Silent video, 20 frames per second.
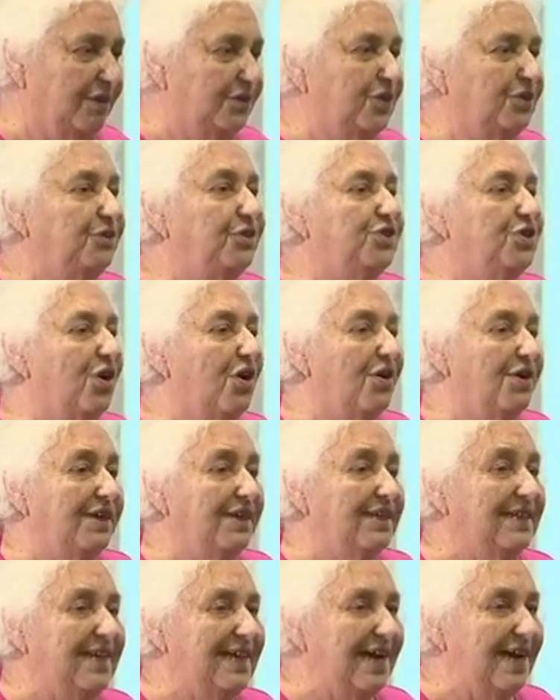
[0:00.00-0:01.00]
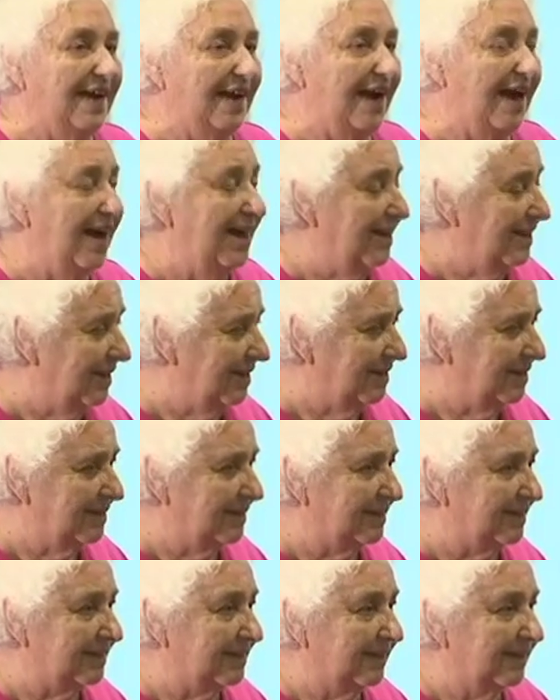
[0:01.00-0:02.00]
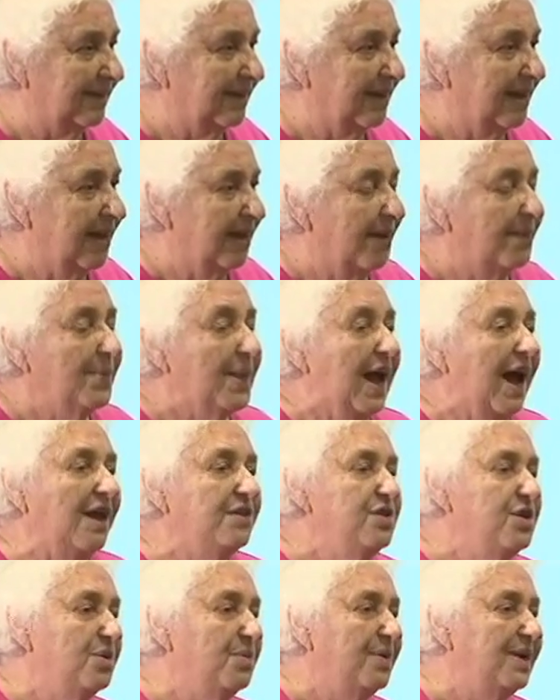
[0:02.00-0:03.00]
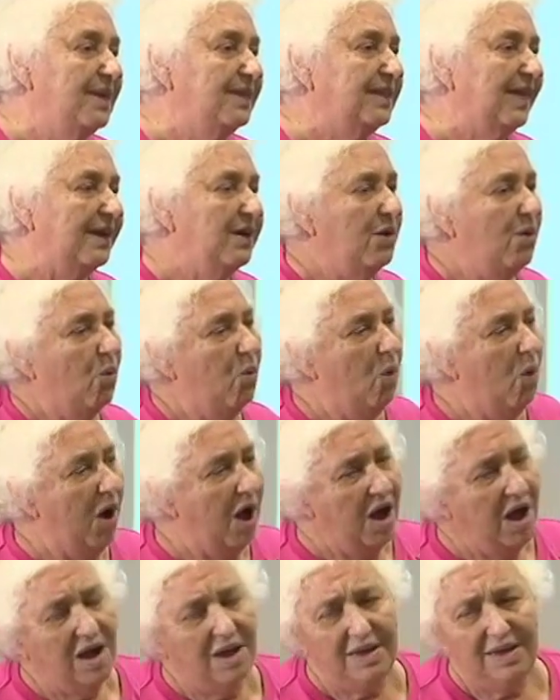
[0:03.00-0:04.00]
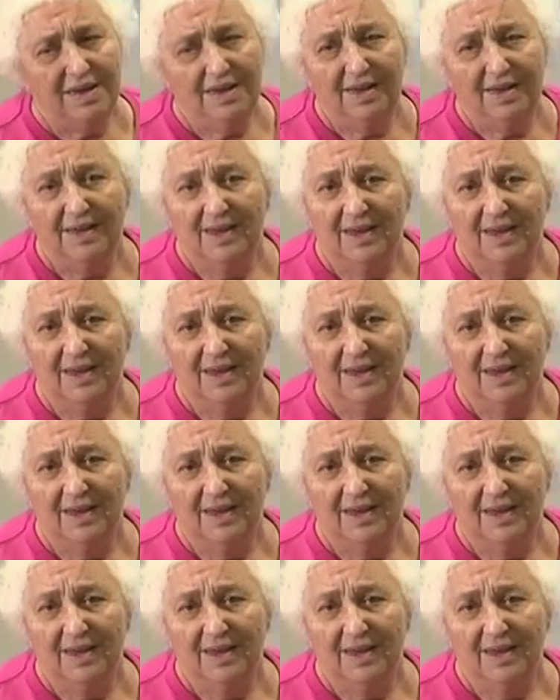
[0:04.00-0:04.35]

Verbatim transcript: to join the Alliance. And you will say, why